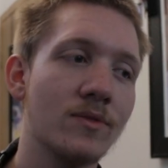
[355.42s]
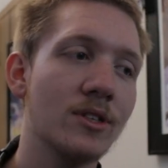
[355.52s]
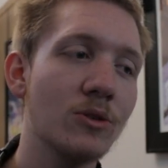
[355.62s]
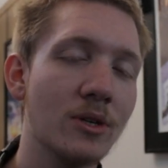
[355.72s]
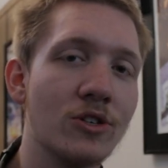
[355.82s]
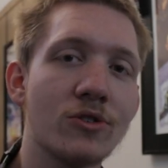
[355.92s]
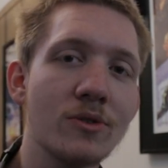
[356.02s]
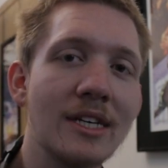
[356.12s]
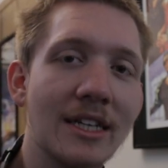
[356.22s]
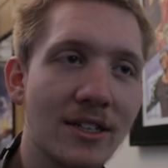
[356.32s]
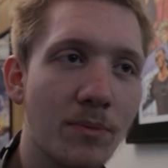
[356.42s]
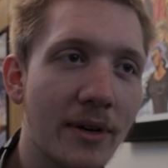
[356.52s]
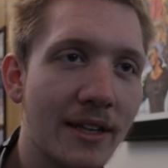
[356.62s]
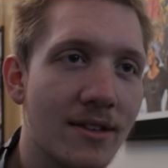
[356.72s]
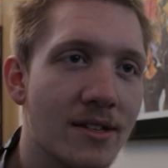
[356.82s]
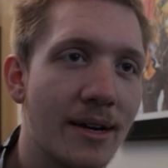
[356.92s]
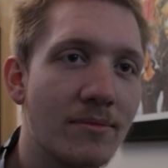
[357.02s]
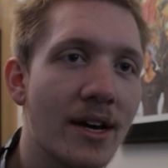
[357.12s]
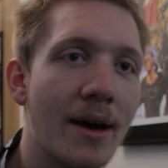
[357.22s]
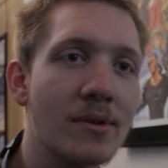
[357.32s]
you intrigued. But at the same
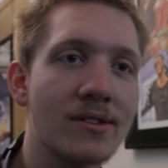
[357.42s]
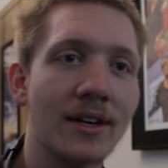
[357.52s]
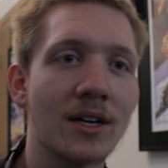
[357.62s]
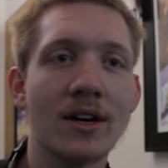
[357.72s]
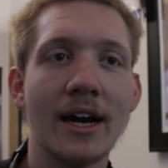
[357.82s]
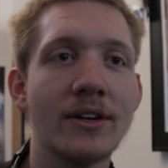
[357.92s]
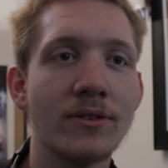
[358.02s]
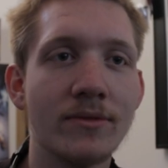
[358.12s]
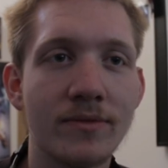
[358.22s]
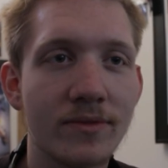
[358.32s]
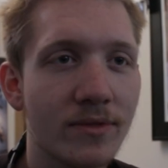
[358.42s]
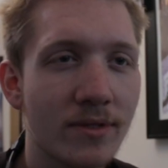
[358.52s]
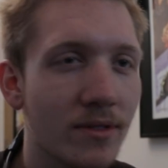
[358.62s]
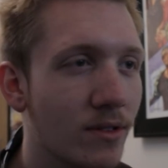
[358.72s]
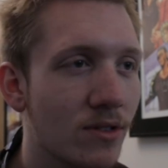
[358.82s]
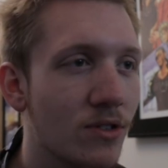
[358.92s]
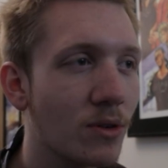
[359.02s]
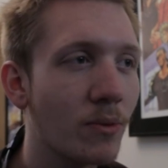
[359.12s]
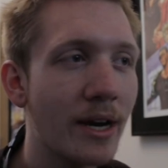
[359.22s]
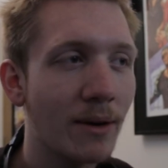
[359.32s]
time, it's like, I don't... So
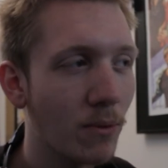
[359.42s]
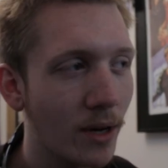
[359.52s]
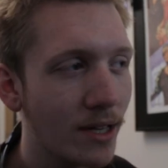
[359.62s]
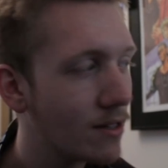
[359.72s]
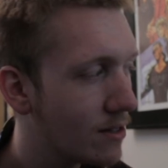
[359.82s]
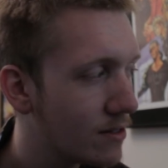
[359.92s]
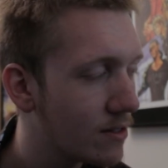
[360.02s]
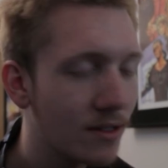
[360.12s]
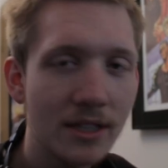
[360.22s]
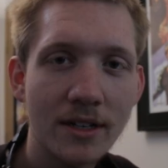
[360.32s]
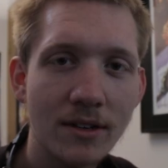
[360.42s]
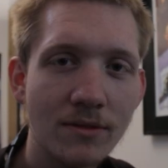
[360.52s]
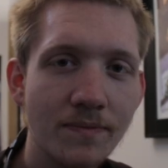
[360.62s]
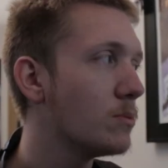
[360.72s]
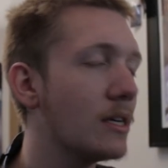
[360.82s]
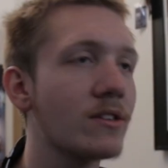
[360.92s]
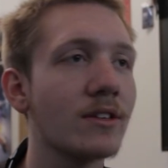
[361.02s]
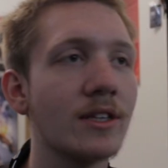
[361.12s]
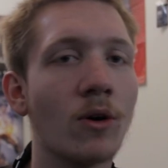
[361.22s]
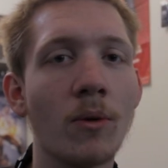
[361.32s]
wait, what? You know?
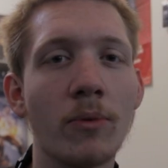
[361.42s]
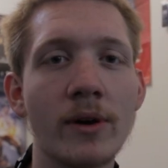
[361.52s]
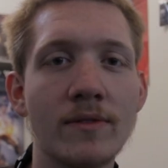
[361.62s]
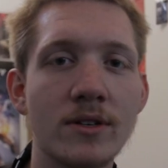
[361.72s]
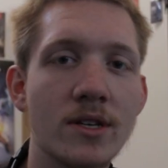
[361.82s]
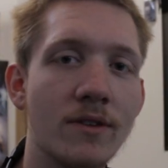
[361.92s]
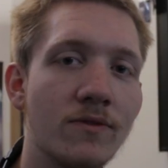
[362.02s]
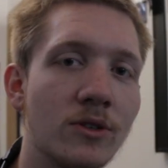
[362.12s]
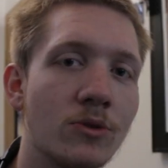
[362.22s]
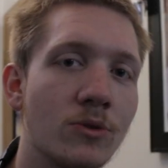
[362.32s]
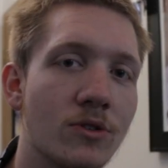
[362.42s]
Basically, the whole point of this, if you